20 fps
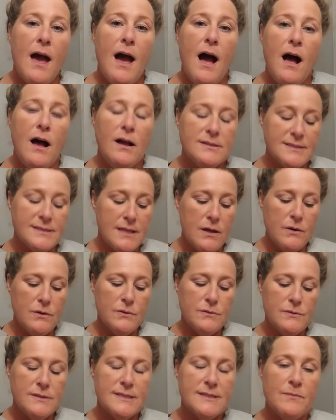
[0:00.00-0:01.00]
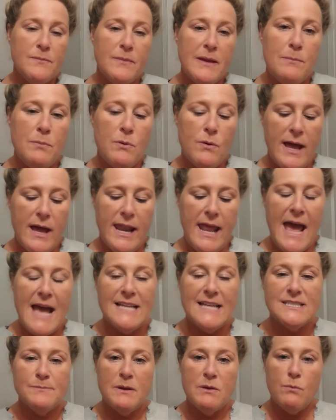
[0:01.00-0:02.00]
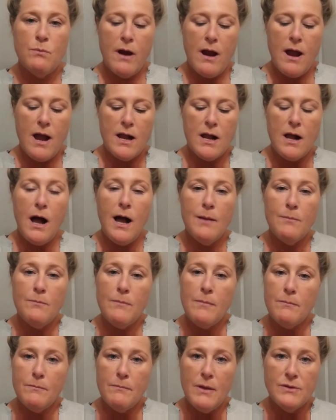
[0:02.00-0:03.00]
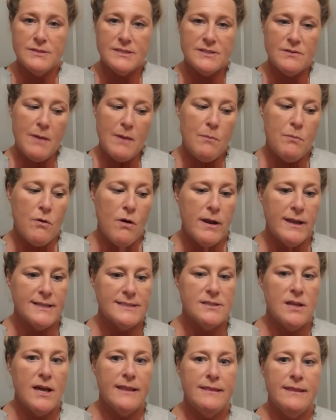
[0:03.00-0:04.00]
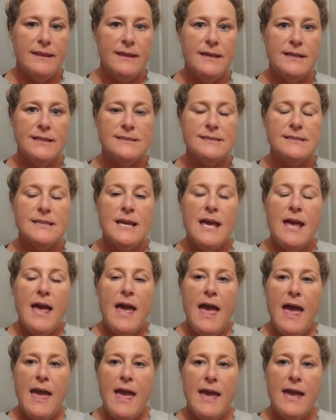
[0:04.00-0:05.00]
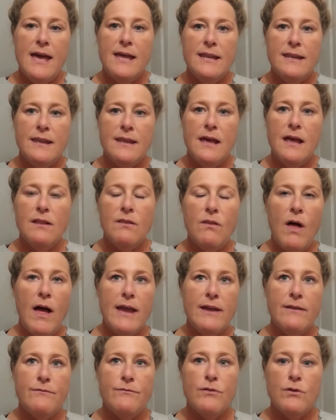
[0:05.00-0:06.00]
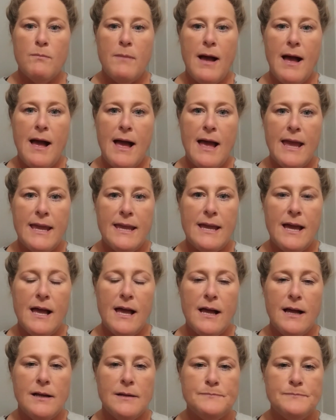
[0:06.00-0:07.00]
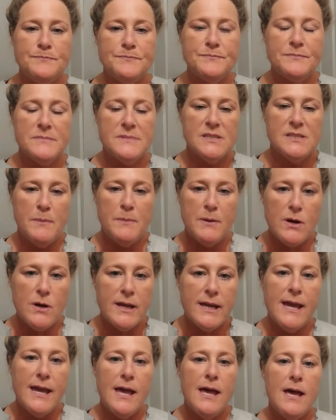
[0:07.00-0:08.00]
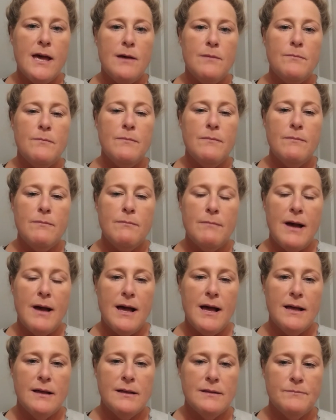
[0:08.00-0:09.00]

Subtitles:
Also, some people had asked me where I got most of my products like this. And like for my spirit gum, my